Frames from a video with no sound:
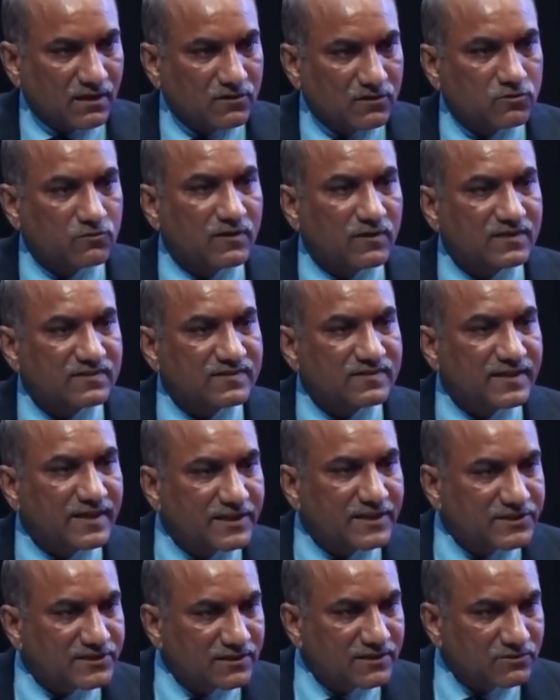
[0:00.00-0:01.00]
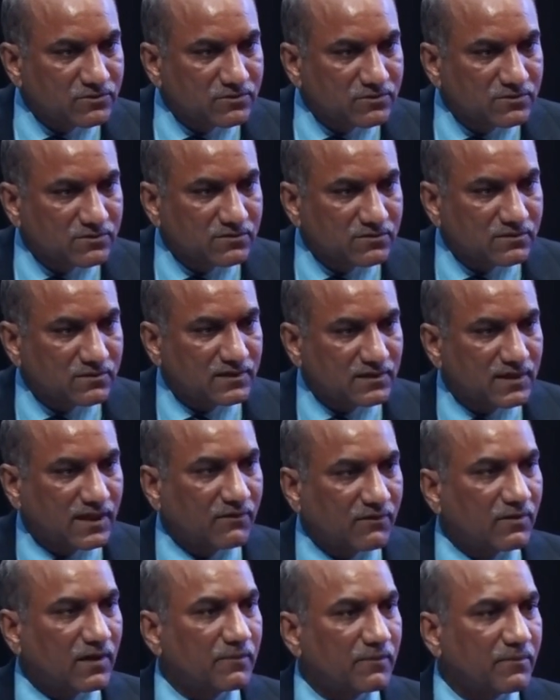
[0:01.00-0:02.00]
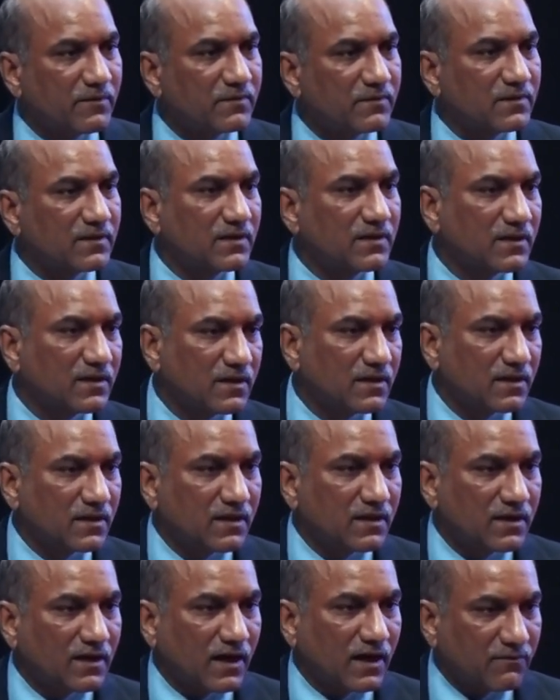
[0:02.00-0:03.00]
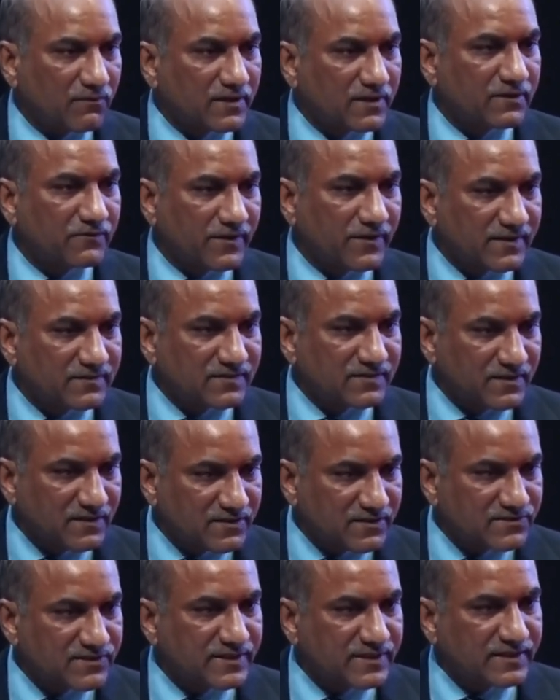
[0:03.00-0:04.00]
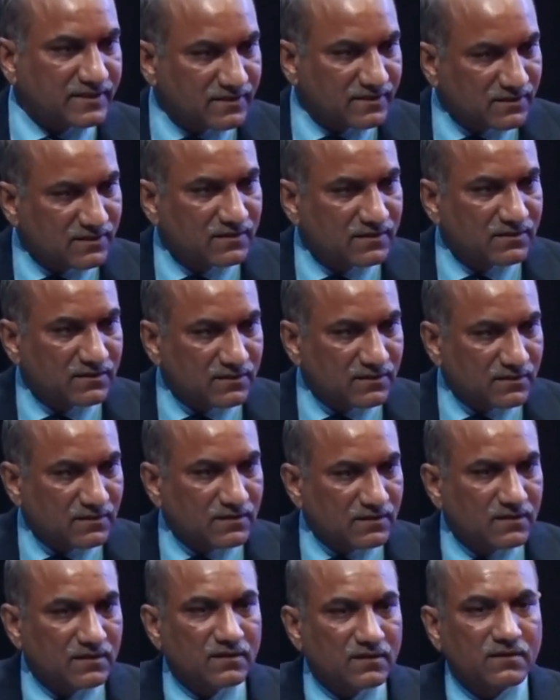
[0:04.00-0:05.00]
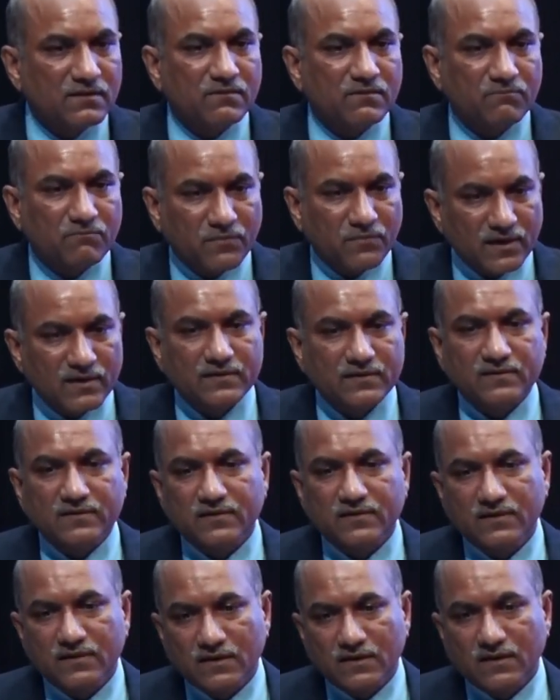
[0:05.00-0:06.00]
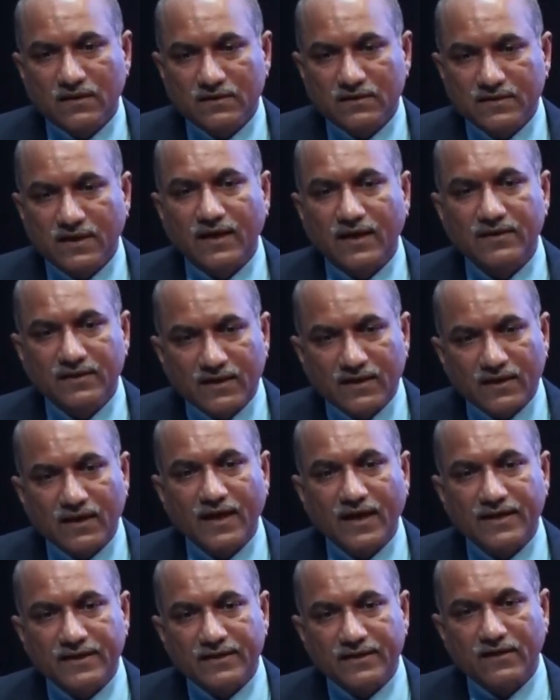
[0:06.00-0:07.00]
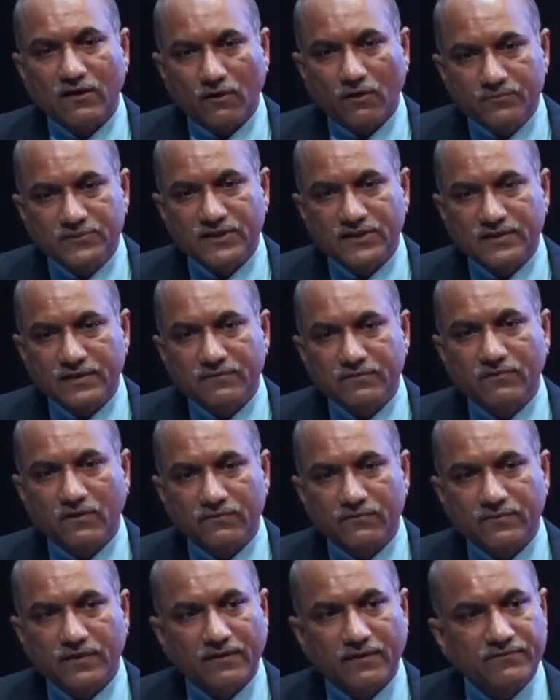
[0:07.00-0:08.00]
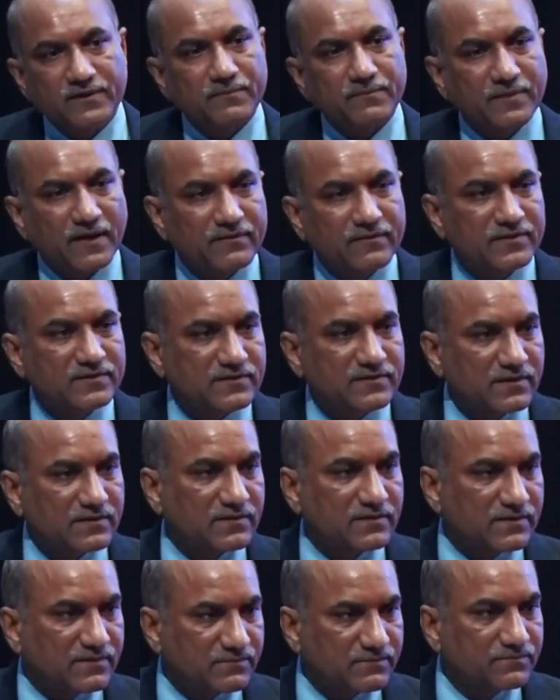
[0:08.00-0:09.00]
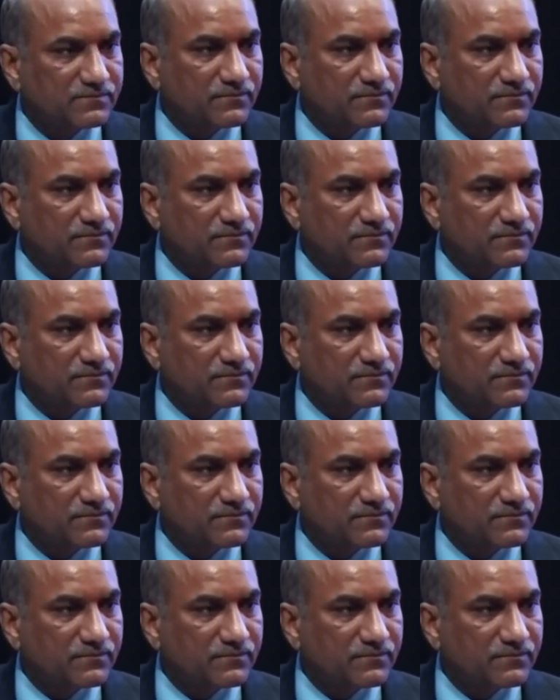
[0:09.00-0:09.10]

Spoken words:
towards the nation to develop our defense industry, but the underlying objective of every private sector